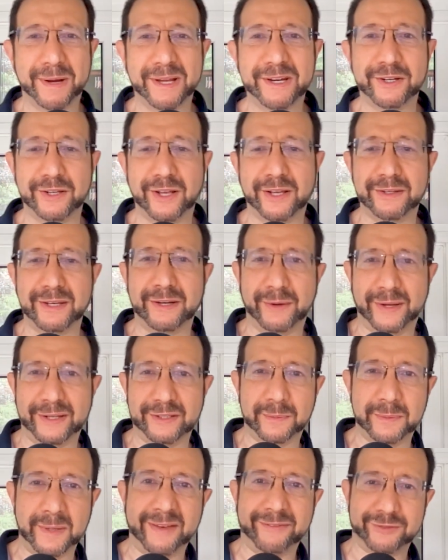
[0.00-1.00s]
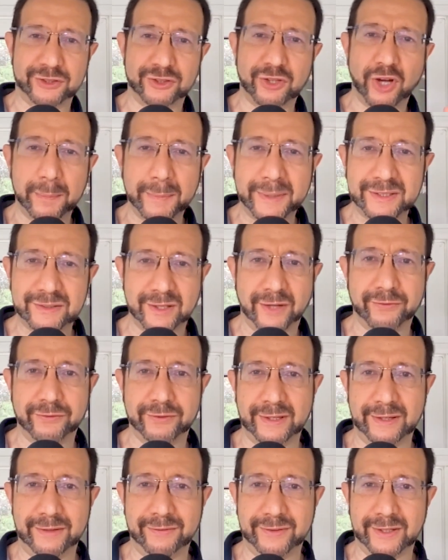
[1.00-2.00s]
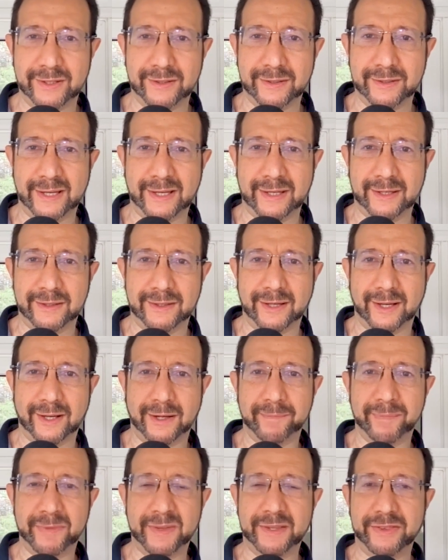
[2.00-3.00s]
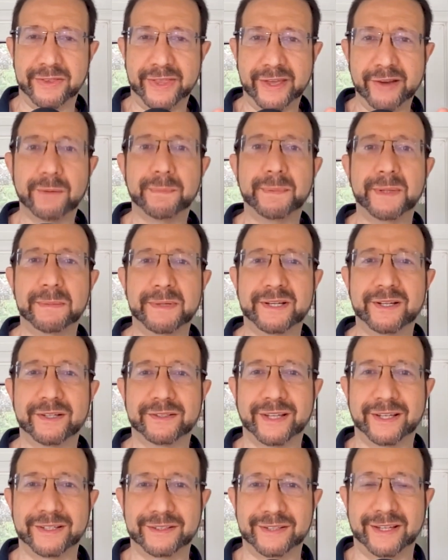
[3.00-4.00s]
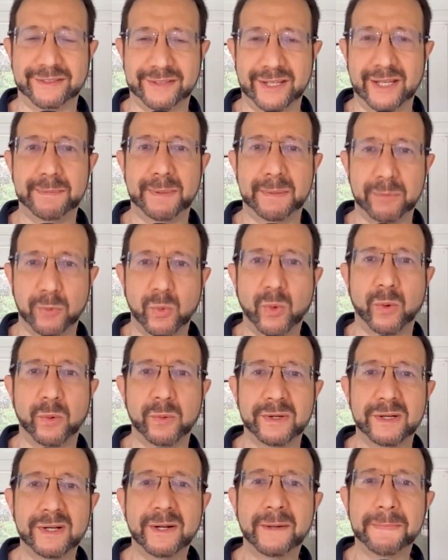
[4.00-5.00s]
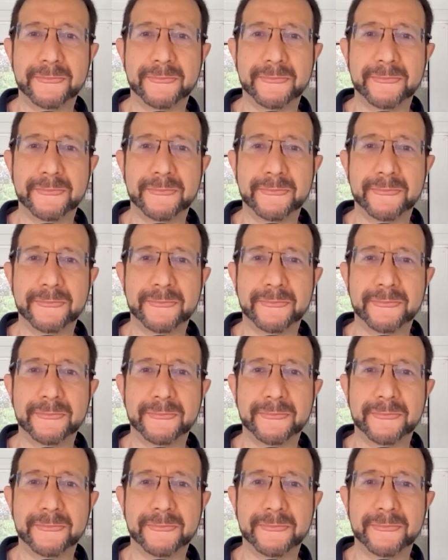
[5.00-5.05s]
but I sometimes have to stop myself even in therapy because I say to people, well,